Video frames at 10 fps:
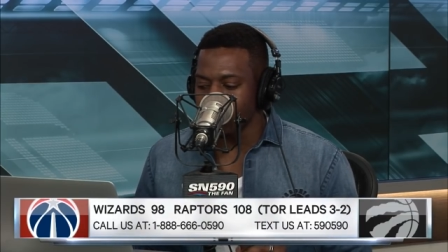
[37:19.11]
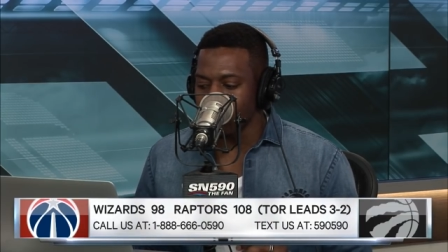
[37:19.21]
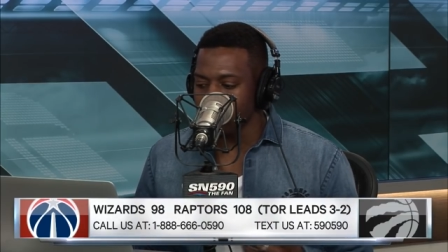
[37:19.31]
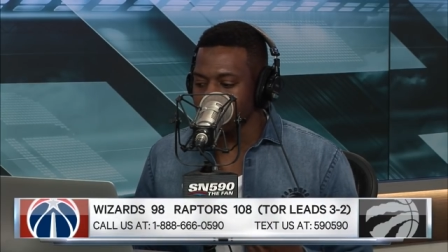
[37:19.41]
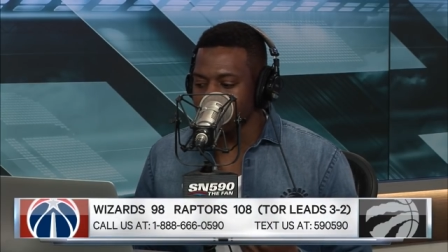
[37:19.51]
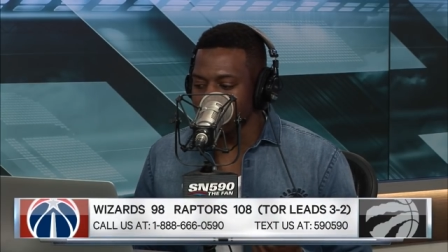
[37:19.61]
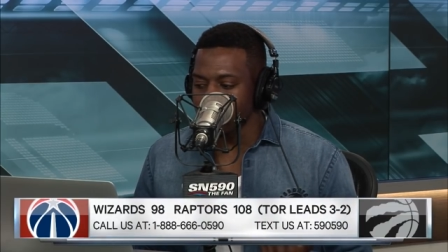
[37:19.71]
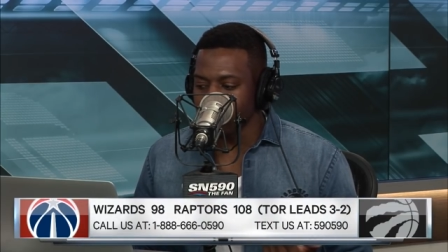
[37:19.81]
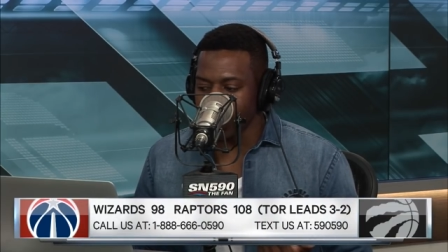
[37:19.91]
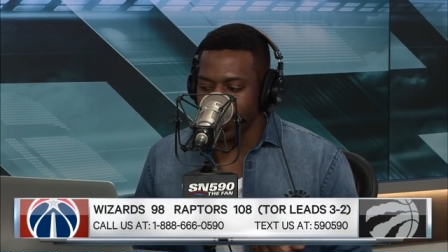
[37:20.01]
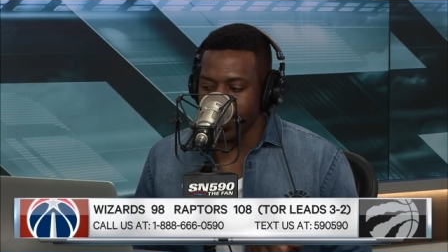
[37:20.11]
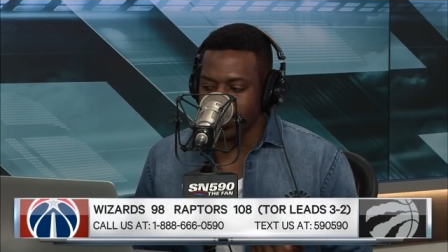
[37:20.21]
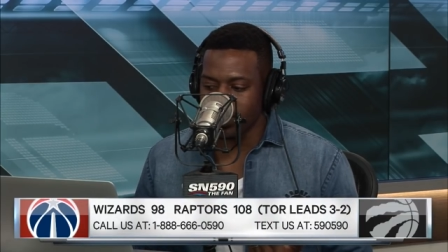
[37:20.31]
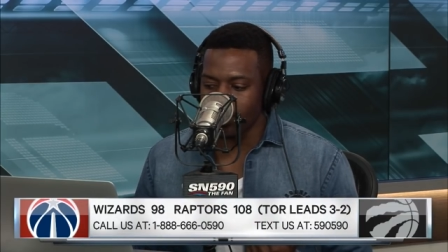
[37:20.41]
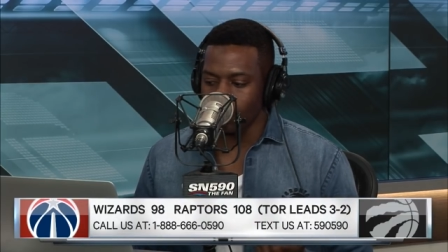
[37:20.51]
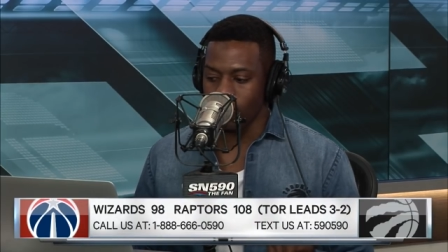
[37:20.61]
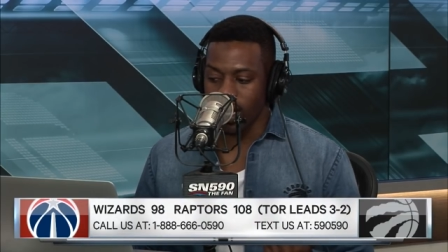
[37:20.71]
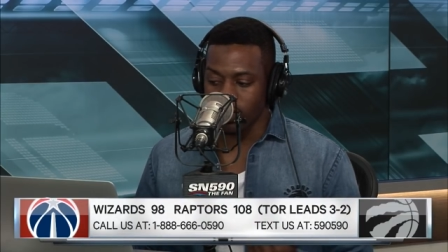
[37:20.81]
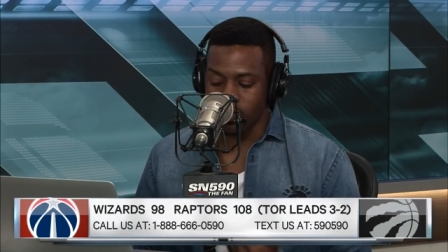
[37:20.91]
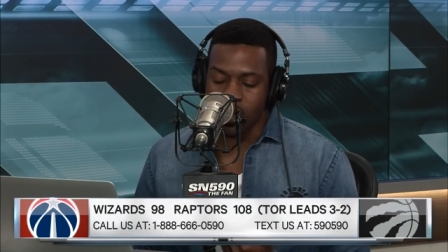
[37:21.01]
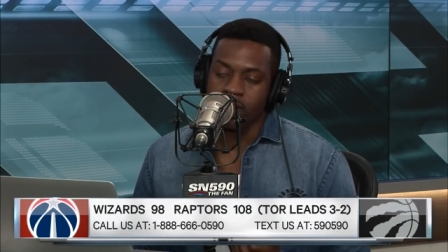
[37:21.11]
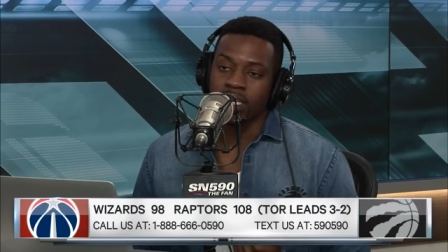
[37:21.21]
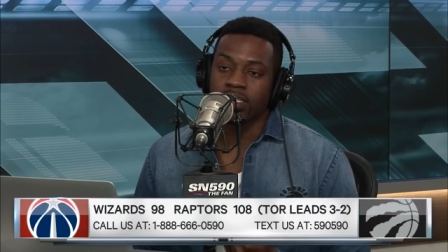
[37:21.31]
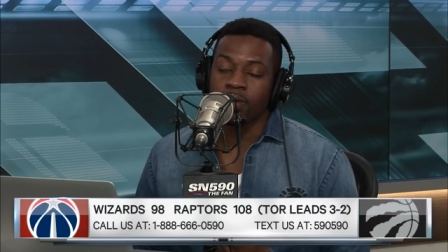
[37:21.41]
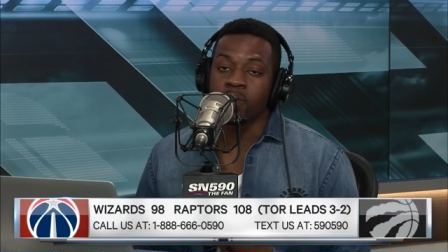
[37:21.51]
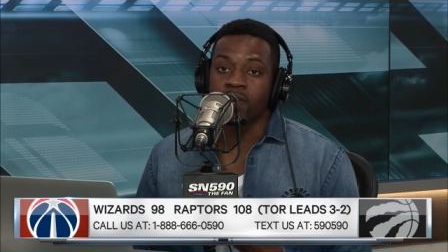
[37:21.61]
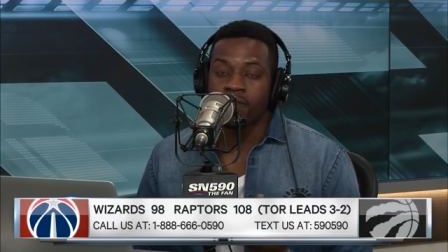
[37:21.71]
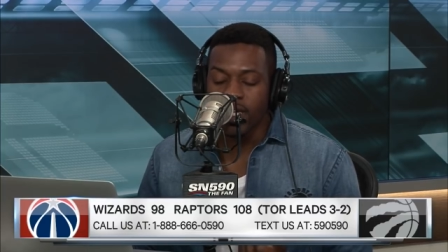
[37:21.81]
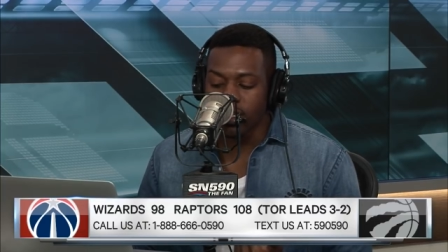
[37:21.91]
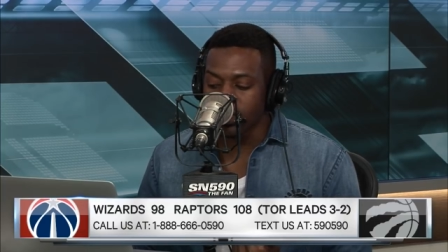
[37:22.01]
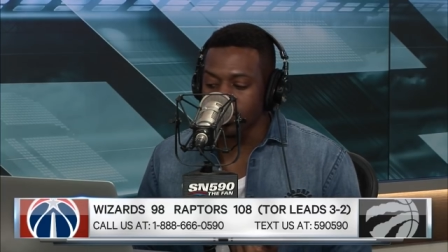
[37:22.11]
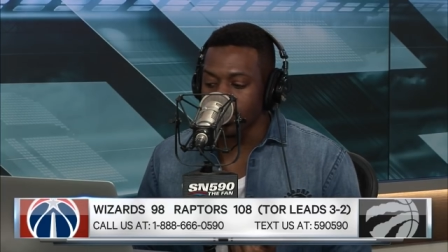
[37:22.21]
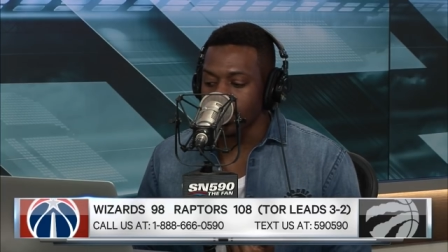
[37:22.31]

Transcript: Morris didn't play necessarily well, or at least from the field.